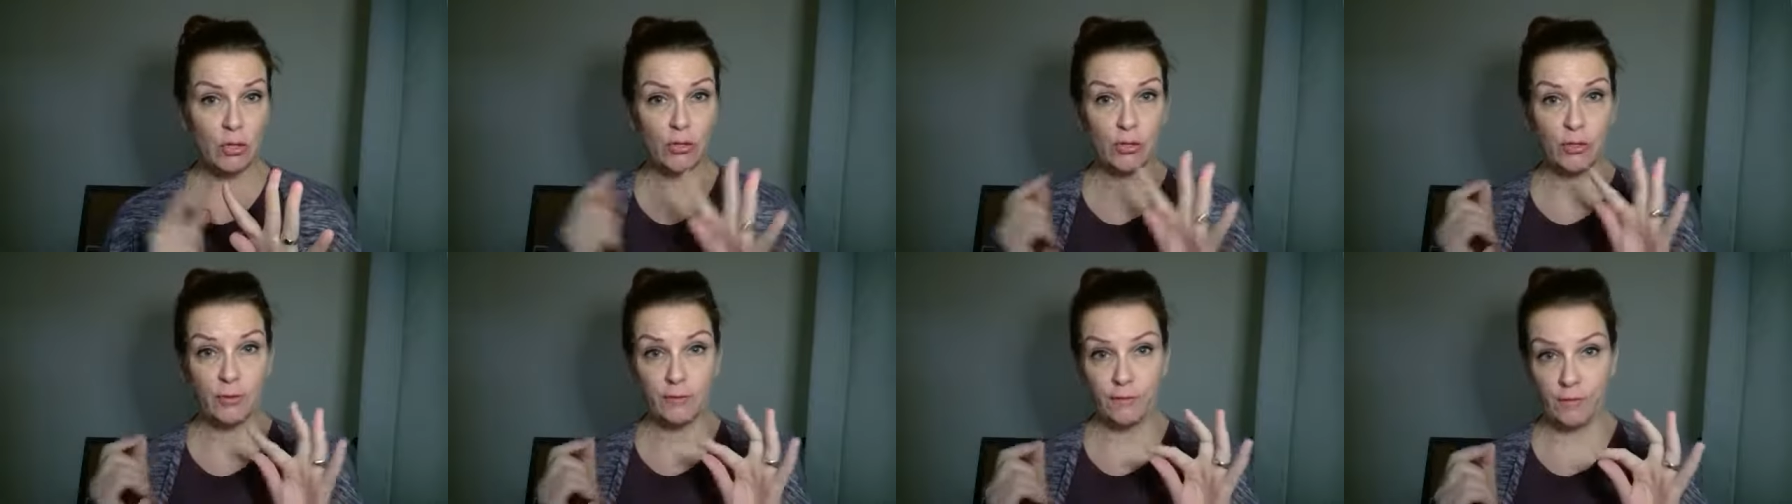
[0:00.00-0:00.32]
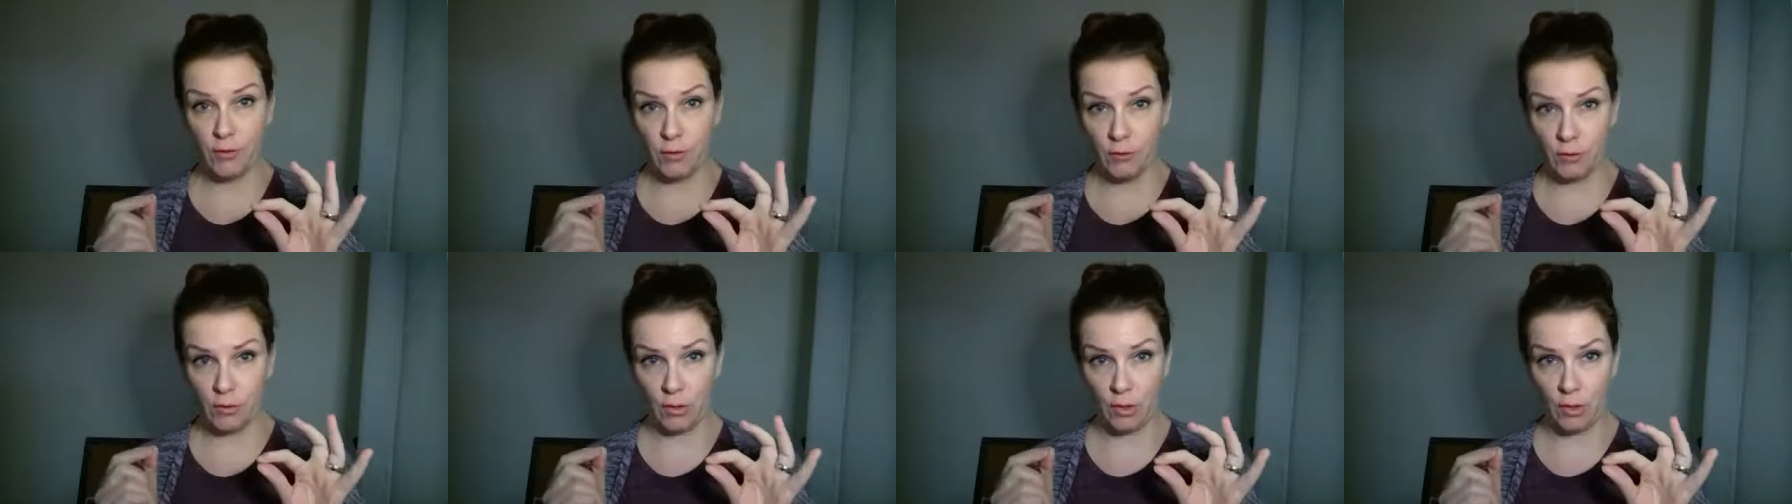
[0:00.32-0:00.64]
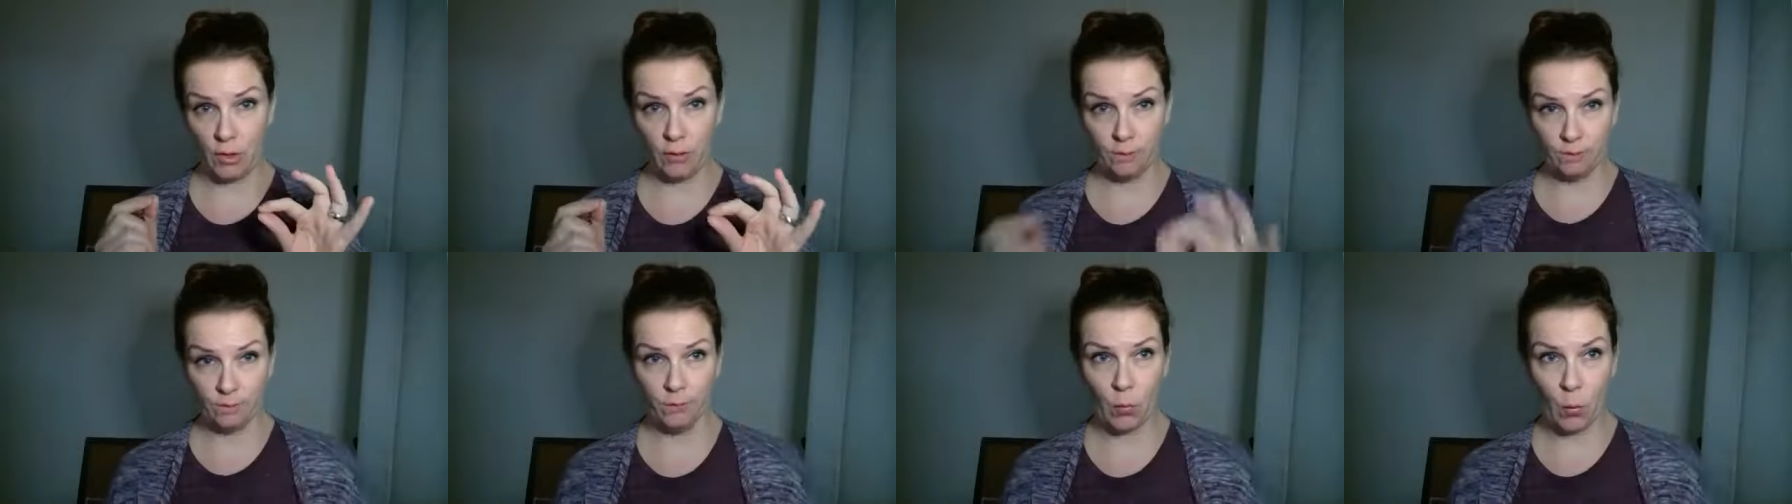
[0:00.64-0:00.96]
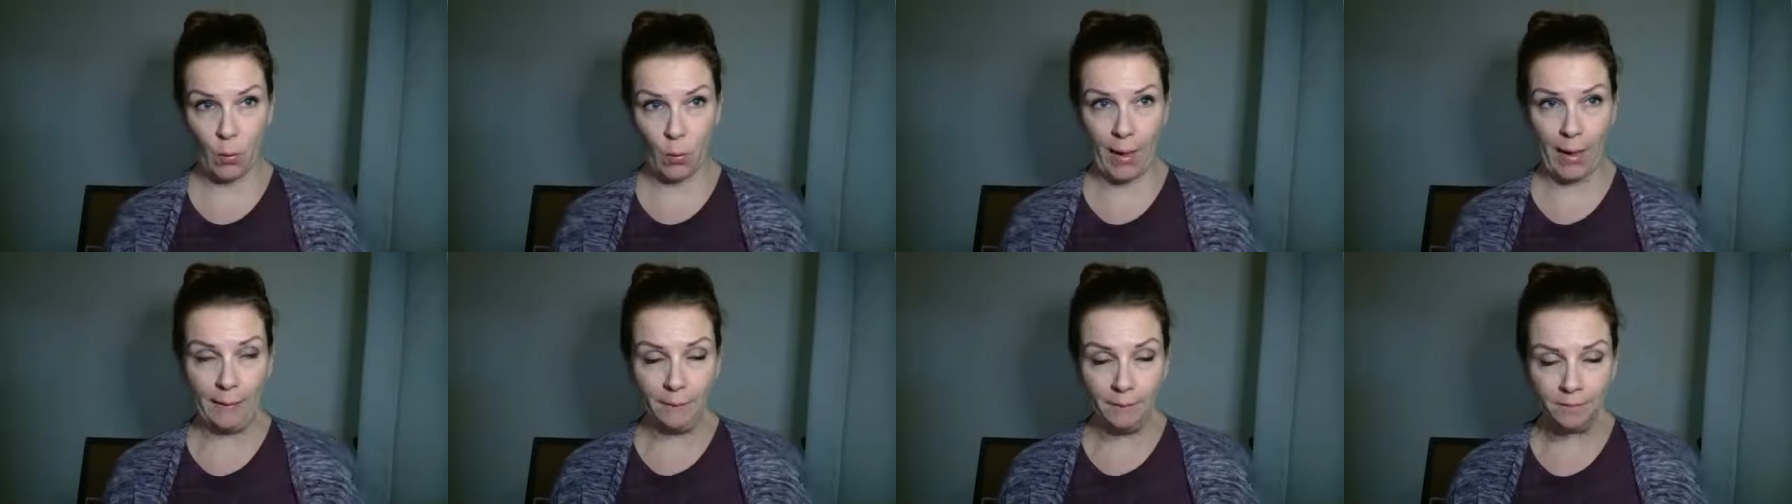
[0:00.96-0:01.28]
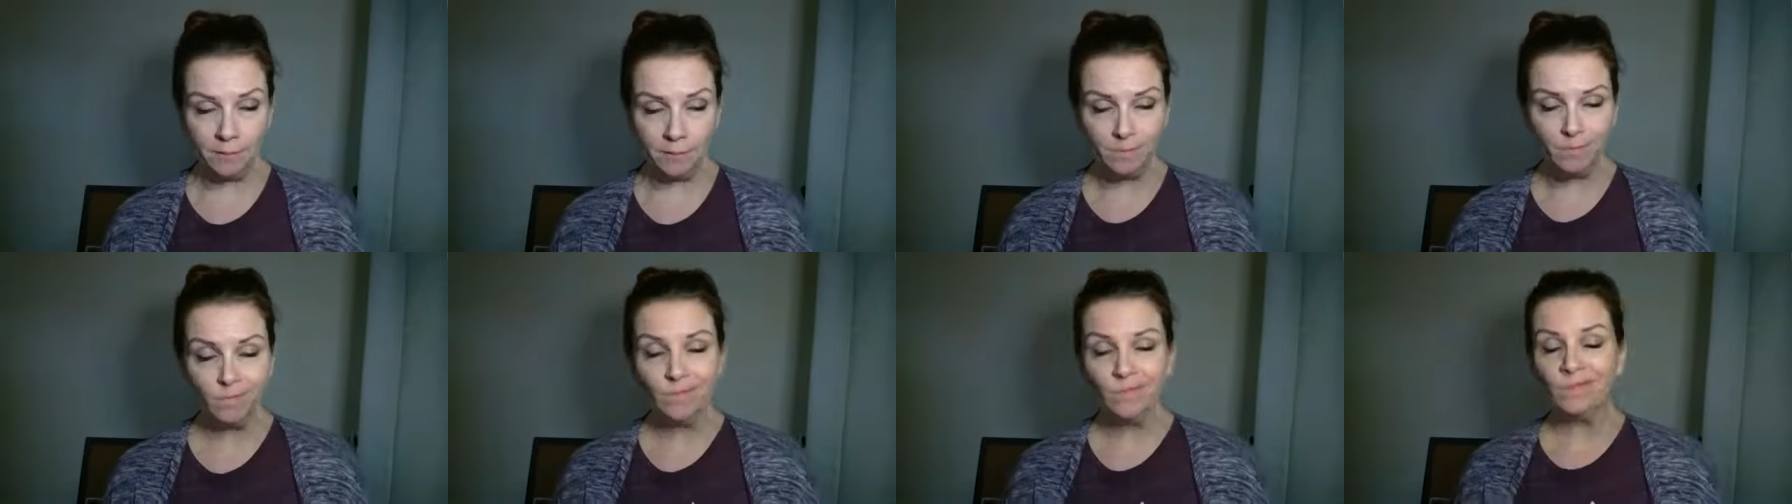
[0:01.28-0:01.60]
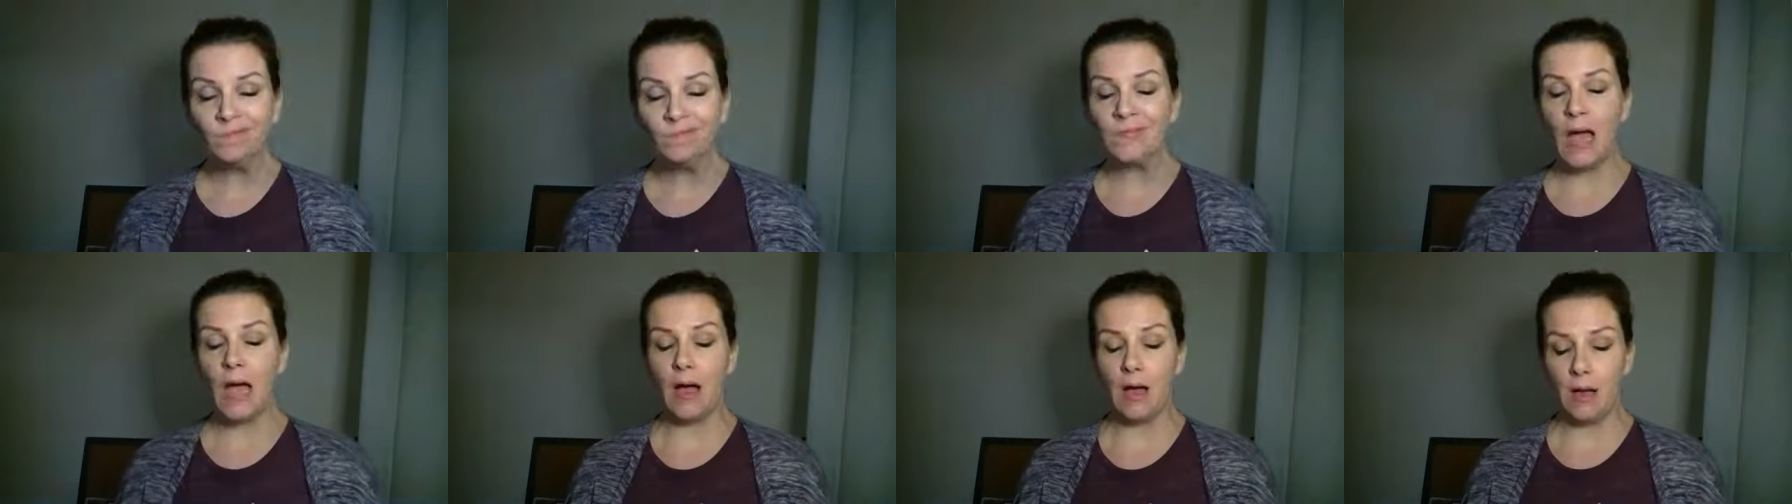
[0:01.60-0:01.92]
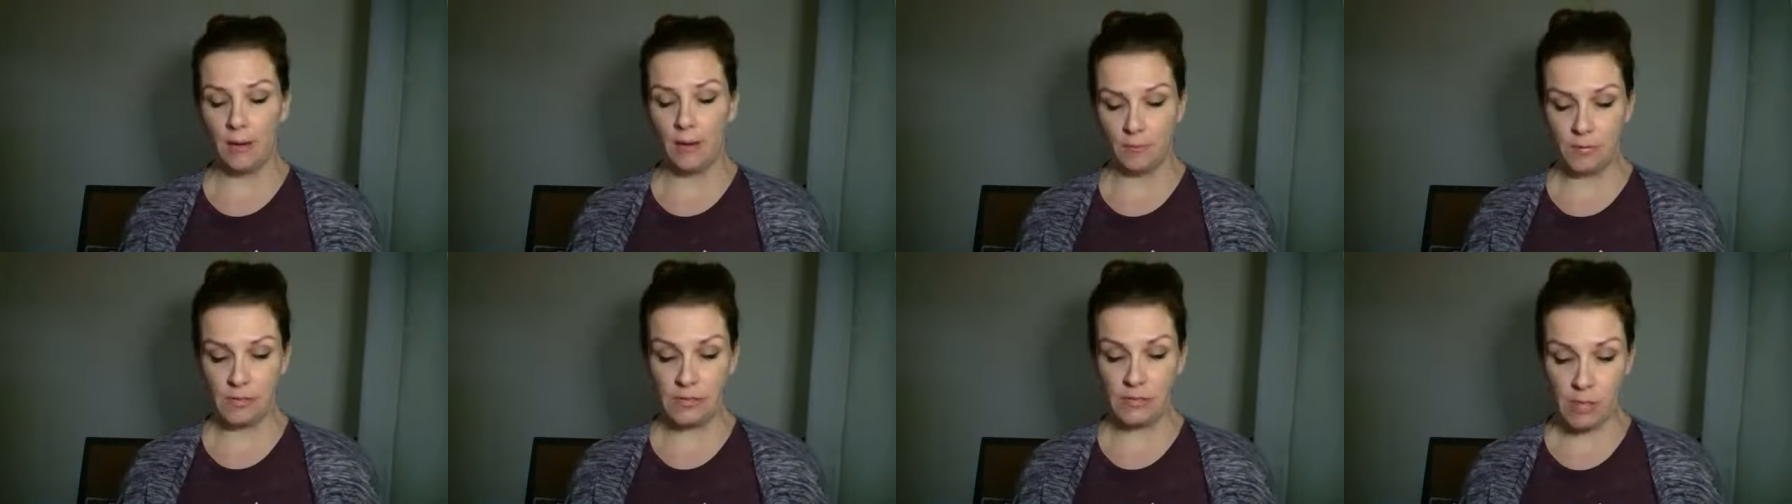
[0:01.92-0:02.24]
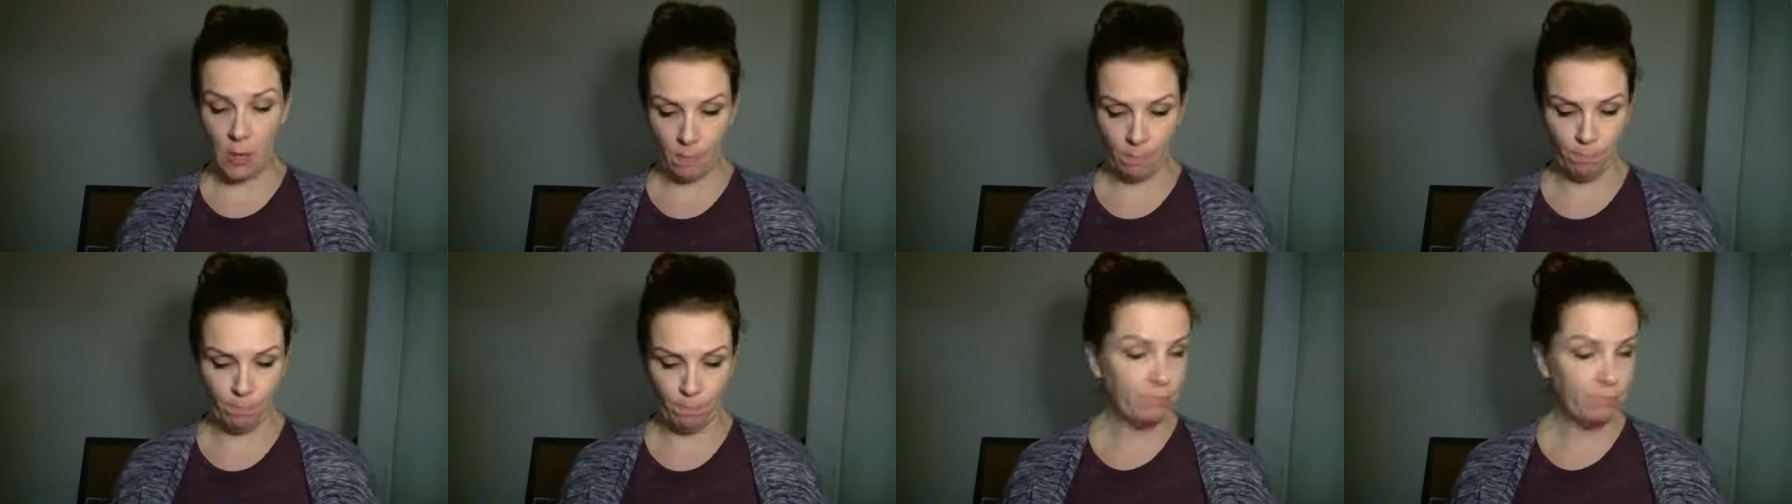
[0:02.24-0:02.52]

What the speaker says: diffuser. Okay, so